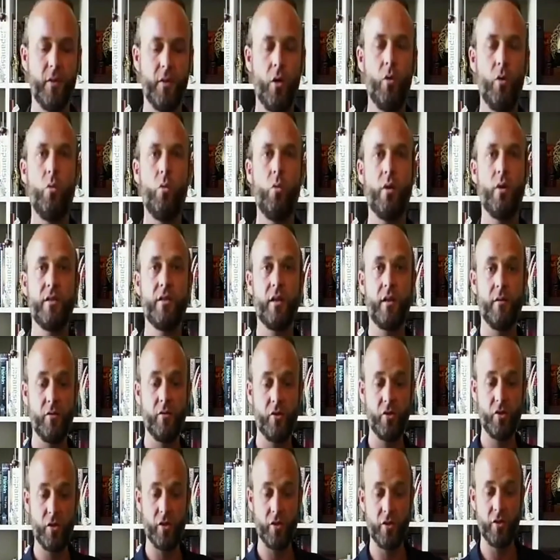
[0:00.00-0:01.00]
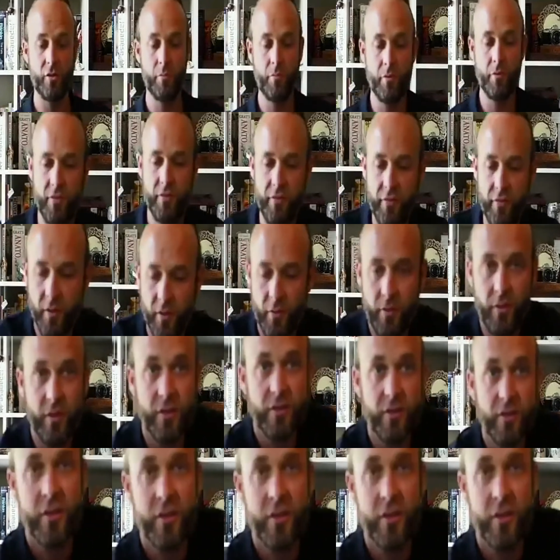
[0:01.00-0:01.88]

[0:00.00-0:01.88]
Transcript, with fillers: Oh, one second, I'm just going to jump on the focus.